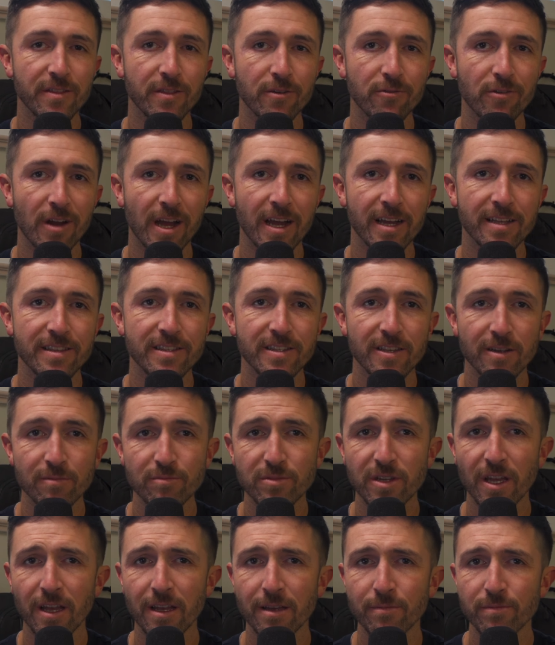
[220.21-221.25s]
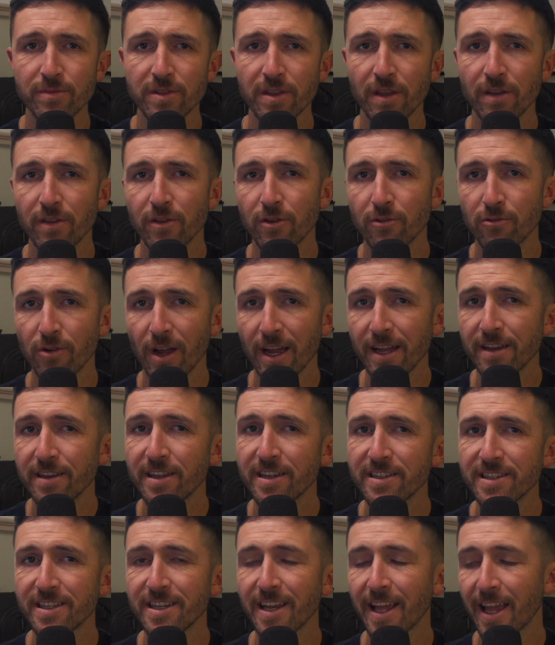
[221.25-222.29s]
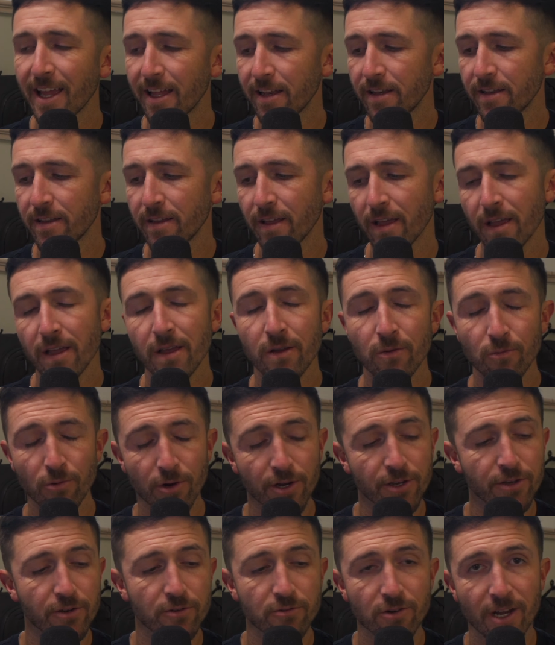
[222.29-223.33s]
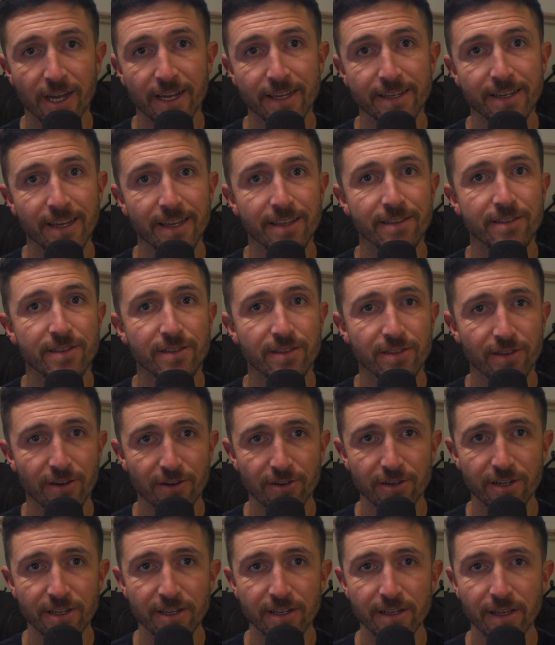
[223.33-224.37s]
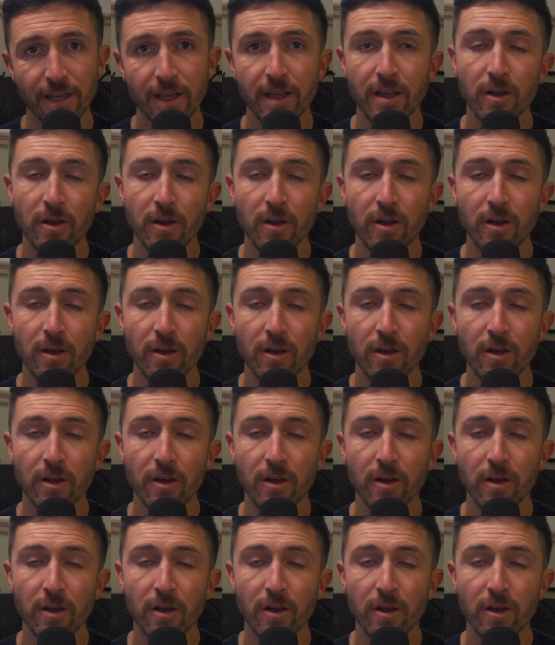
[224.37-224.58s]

the ride, sometimes your ride doesn't end where your ride started.